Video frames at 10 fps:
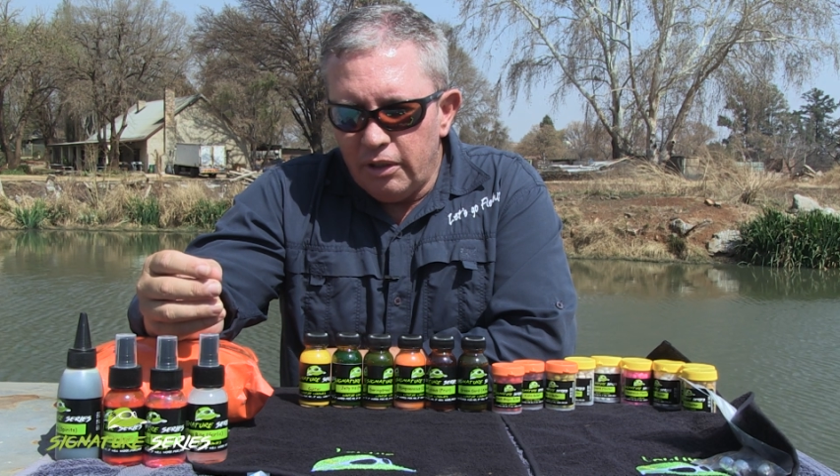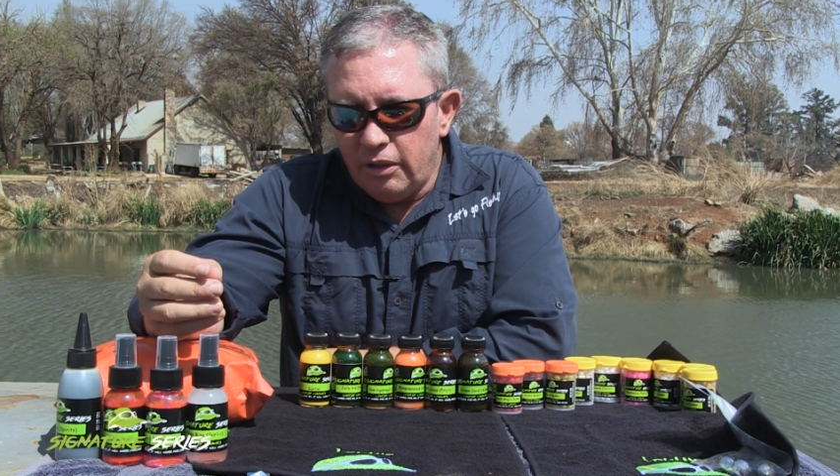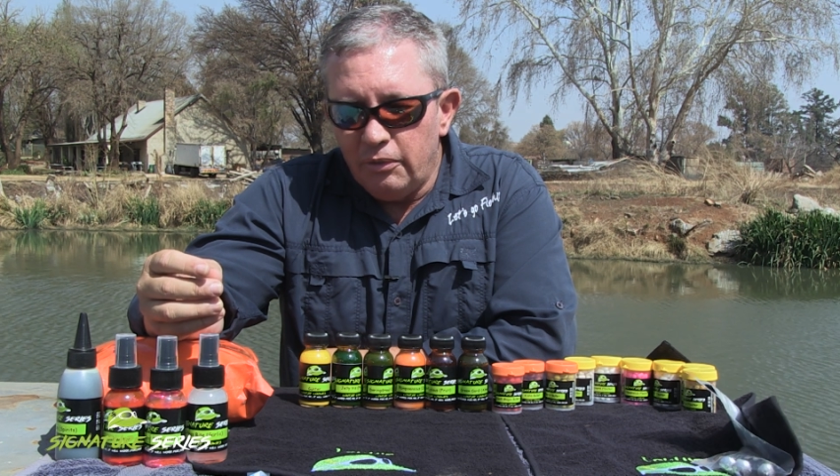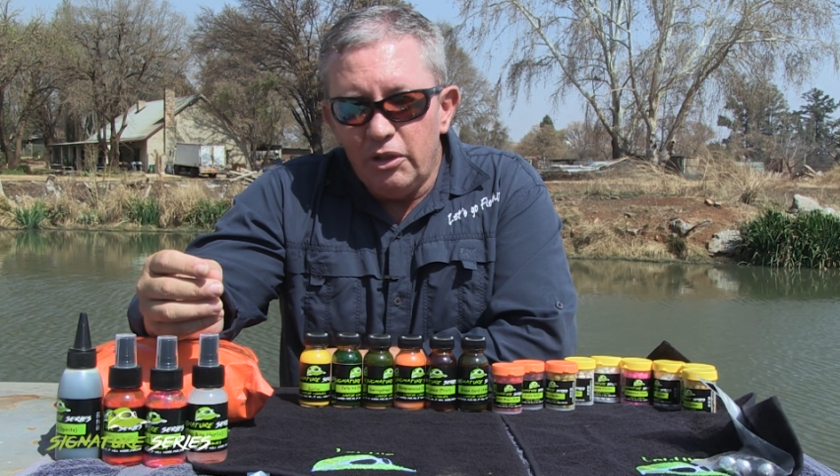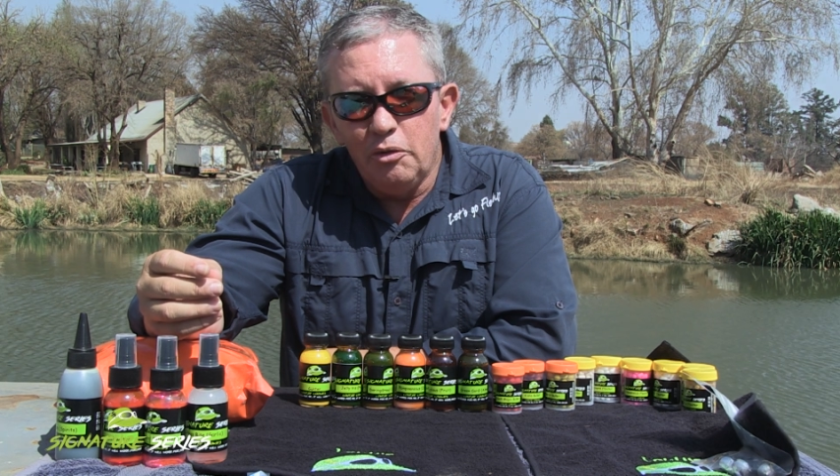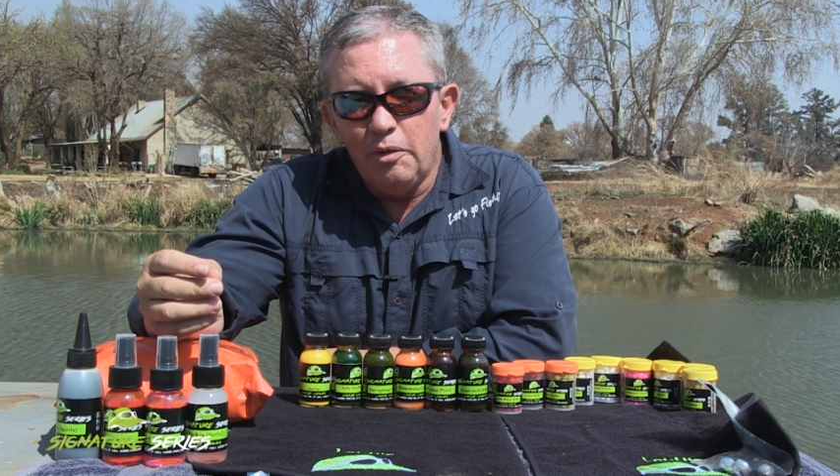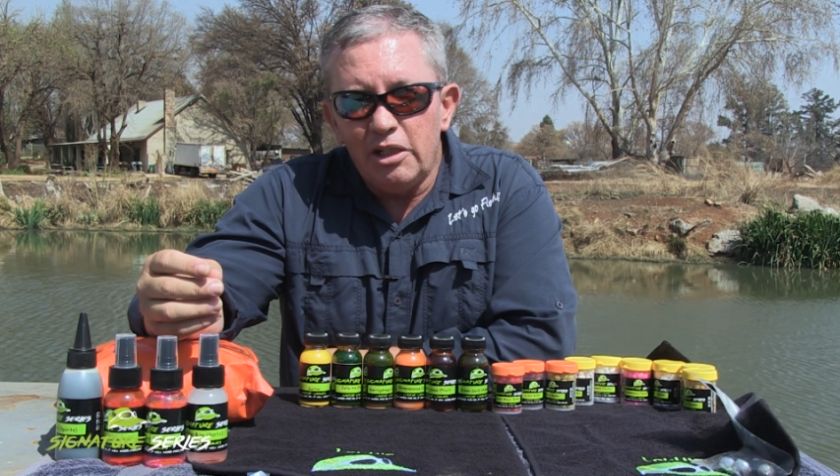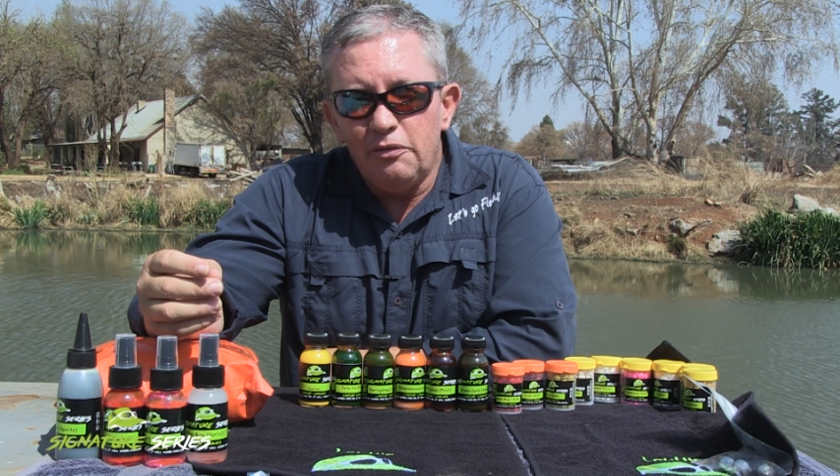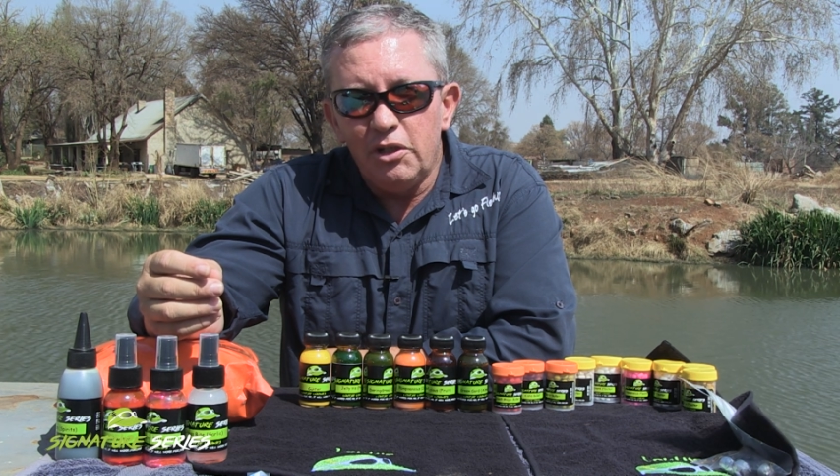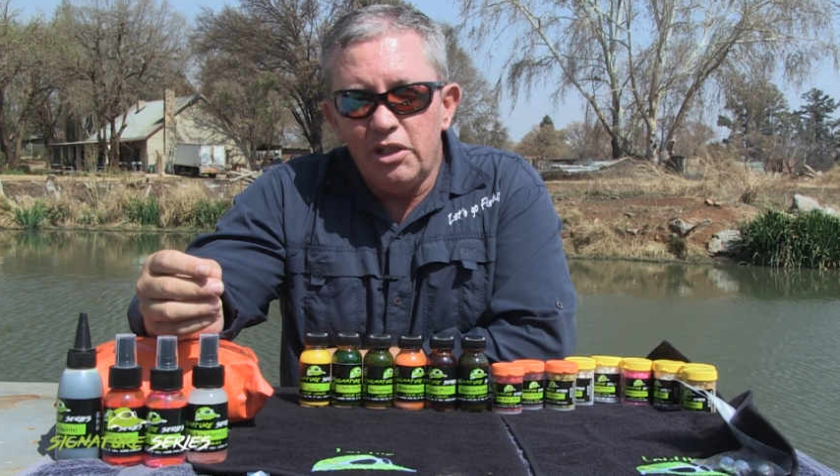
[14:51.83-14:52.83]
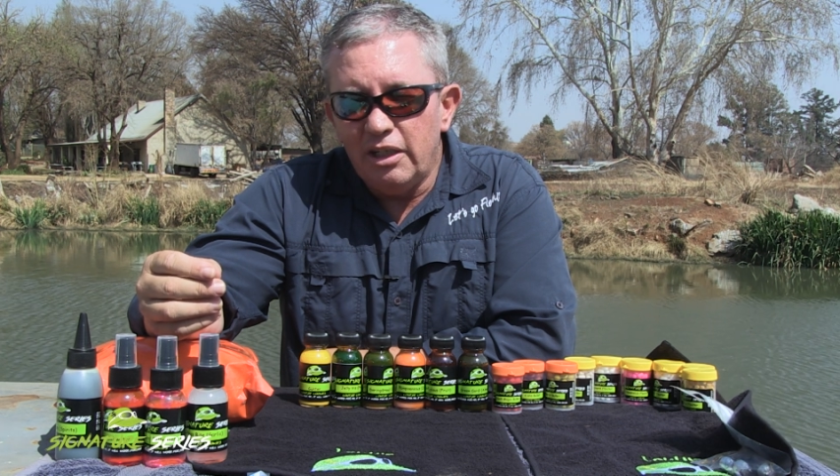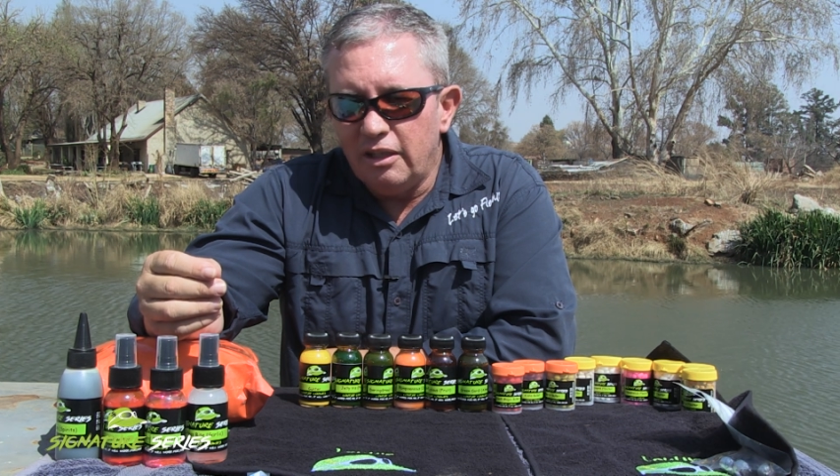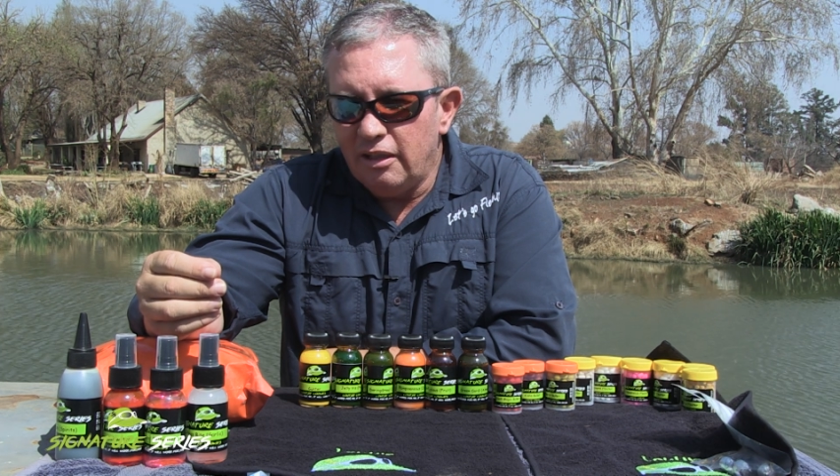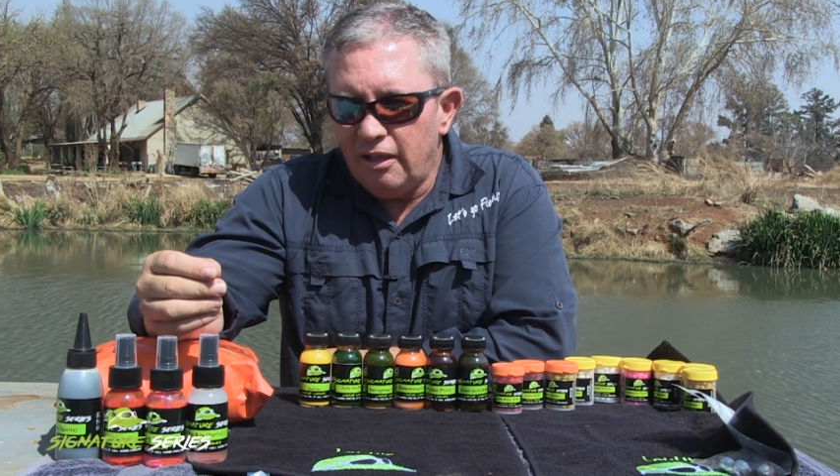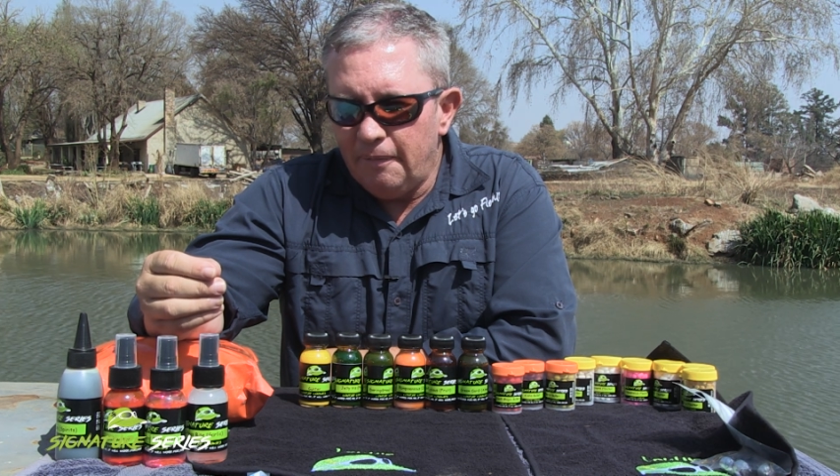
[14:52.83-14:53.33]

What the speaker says: we do bass fishing,